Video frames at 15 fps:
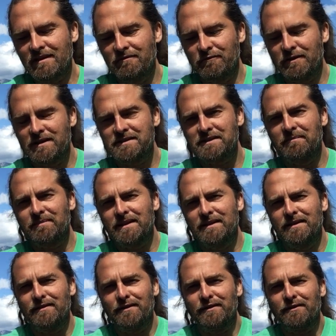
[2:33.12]
read something
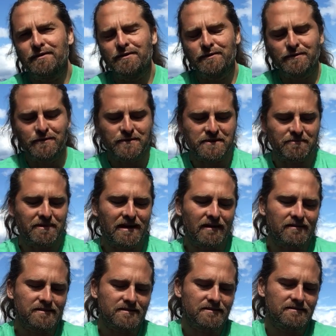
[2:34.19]
in the news
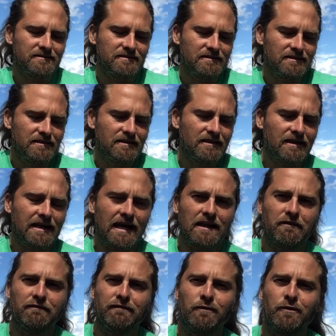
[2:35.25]
about
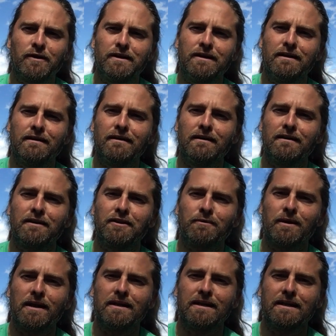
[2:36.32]
California
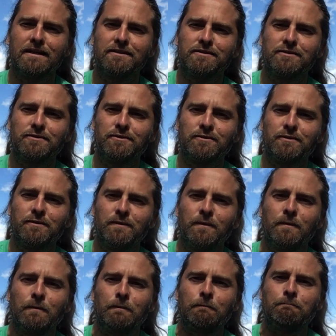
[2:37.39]
threatening to
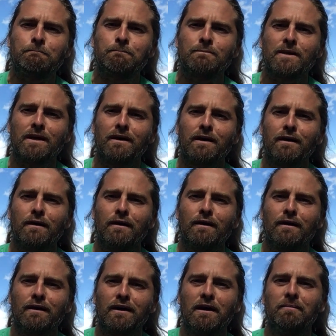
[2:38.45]

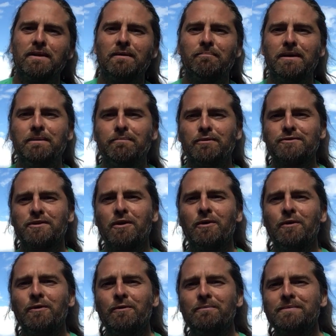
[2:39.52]
come into people's
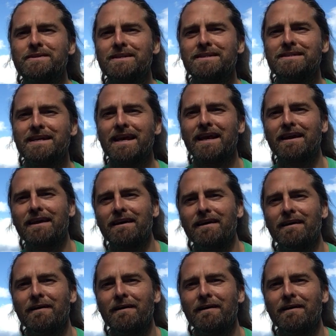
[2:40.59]
homes and take